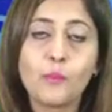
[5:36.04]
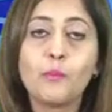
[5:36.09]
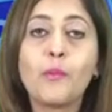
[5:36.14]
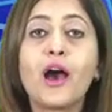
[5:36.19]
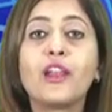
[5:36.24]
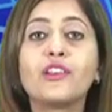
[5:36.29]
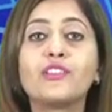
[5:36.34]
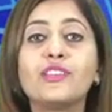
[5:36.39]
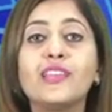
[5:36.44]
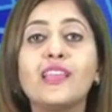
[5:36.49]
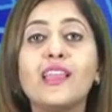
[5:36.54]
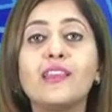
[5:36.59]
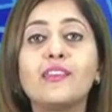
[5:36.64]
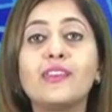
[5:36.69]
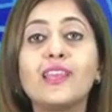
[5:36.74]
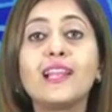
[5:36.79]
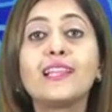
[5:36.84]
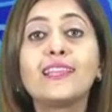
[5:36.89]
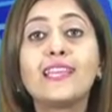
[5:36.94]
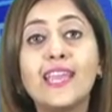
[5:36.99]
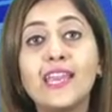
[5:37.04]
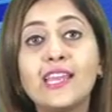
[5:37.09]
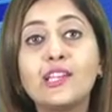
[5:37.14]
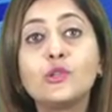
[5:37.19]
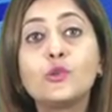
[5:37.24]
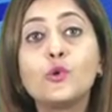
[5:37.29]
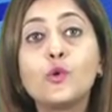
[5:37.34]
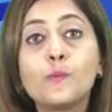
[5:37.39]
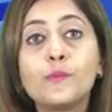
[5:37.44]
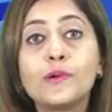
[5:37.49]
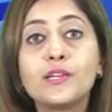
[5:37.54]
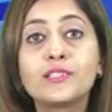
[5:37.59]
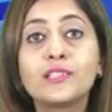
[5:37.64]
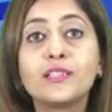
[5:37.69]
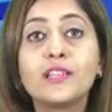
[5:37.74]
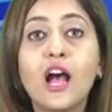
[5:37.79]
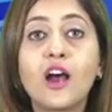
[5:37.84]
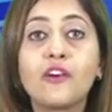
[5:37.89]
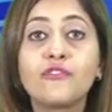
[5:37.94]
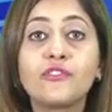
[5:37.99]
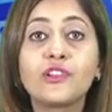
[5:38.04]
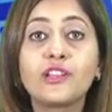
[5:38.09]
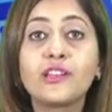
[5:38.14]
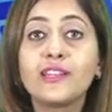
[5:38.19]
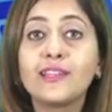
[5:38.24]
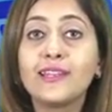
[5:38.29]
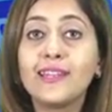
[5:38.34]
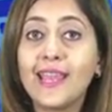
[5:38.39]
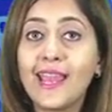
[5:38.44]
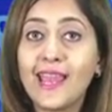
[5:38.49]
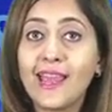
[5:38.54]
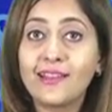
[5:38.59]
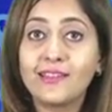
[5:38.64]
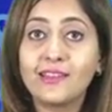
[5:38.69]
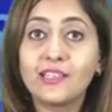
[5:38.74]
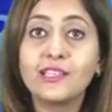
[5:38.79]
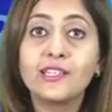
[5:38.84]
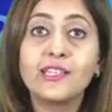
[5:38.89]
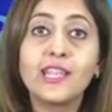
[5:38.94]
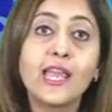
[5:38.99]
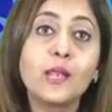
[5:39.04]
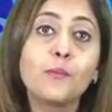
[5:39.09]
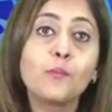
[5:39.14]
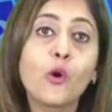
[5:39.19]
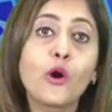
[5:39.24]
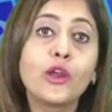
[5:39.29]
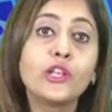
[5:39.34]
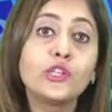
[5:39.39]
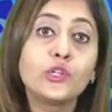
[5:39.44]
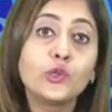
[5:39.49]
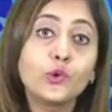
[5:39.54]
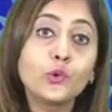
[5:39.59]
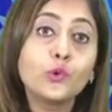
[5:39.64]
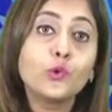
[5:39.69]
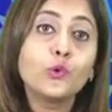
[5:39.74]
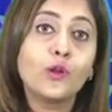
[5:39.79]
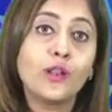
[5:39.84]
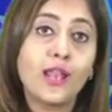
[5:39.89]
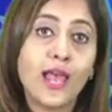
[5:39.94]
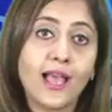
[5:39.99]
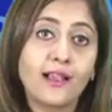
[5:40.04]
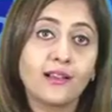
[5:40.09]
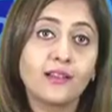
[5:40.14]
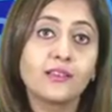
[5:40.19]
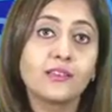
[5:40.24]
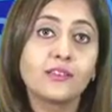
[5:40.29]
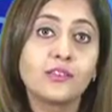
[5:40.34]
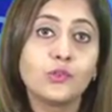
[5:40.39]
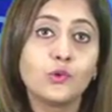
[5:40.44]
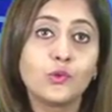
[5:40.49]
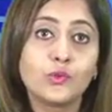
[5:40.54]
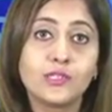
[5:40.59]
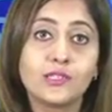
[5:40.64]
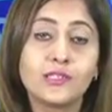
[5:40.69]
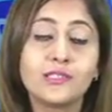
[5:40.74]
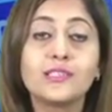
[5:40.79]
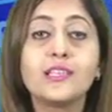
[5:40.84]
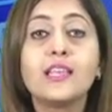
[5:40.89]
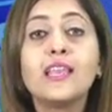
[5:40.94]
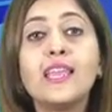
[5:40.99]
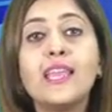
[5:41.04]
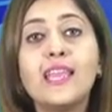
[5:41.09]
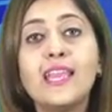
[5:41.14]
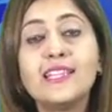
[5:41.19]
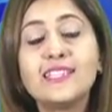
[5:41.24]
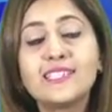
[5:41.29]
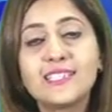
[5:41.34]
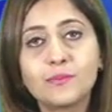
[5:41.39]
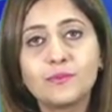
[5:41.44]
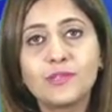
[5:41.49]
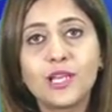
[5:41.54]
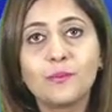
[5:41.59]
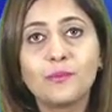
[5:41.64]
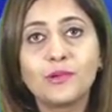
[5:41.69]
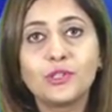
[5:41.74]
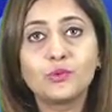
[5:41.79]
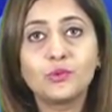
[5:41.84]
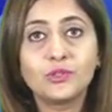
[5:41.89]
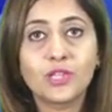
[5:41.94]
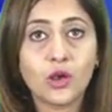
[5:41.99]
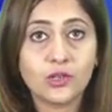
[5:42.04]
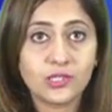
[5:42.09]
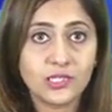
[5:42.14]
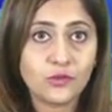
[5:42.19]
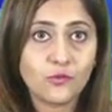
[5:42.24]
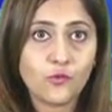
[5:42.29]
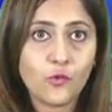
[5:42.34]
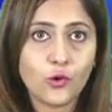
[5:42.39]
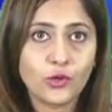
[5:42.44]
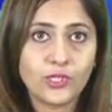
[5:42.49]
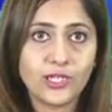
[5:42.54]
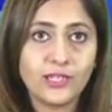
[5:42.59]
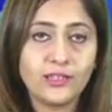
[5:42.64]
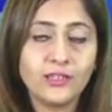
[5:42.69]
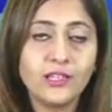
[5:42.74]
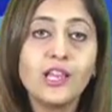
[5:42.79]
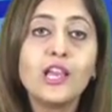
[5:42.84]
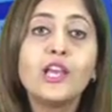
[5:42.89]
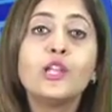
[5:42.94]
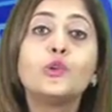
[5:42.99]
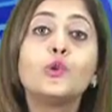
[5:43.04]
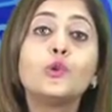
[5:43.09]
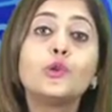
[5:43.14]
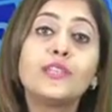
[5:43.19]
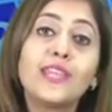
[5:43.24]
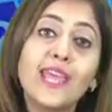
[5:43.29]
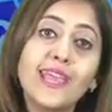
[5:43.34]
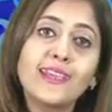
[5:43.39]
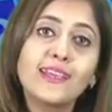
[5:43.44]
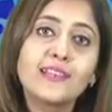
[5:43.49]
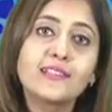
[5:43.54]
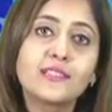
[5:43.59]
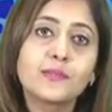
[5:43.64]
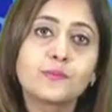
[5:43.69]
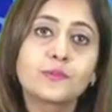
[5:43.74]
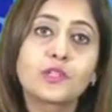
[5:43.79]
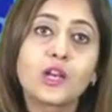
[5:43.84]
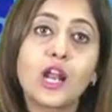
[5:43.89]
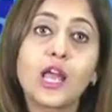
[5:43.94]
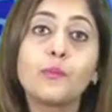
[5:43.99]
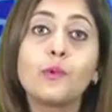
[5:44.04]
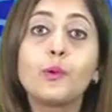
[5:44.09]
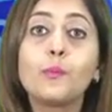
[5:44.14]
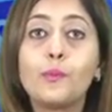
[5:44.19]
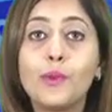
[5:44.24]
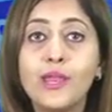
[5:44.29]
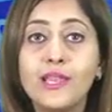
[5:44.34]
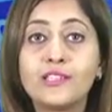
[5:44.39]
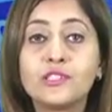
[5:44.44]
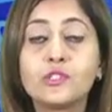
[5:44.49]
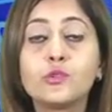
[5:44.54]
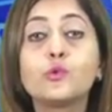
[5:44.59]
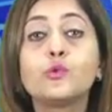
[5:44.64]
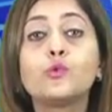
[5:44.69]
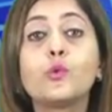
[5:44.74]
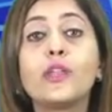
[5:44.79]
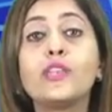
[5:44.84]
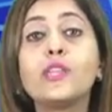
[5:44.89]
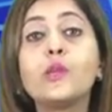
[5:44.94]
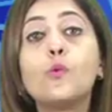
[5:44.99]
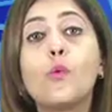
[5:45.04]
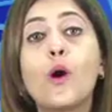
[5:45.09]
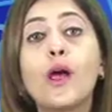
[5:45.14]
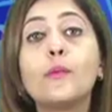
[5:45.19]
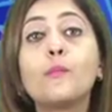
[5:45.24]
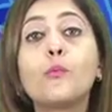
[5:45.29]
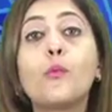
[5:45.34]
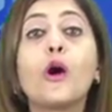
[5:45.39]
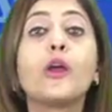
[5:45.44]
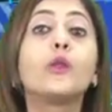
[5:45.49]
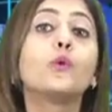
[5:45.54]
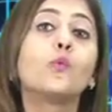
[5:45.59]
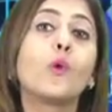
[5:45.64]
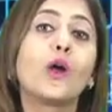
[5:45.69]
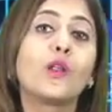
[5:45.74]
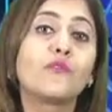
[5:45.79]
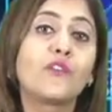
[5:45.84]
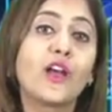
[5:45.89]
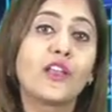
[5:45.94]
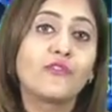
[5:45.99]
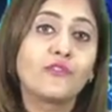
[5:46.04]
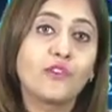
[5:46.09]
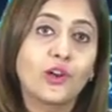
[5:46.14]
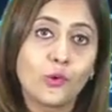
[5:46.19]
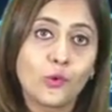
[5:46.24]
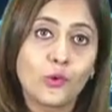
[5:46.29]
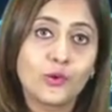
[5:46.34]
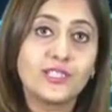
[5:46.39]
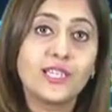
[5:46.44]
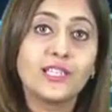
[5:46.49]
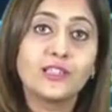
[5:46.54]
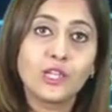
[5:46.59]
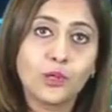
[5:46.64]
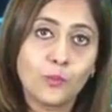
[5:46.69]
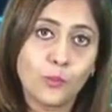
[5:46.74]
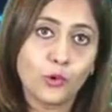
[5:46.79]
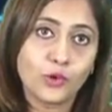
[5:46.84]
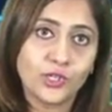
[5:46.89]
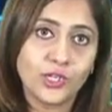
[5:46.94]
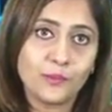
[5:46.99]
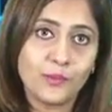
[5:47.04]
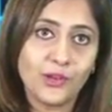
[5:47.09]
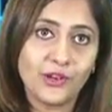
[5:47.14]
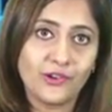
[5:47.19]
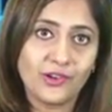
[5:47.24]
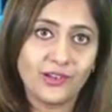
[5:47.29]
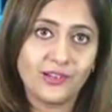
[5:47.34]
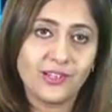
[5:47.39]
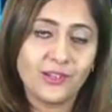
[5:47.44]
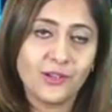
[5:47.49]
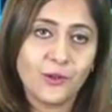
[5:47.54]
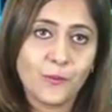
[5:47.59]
Bharti Airtel gained 2% after it added 10.22 lakh users in September 2014 to take its subscriber base to 21.15 crores in the reported period.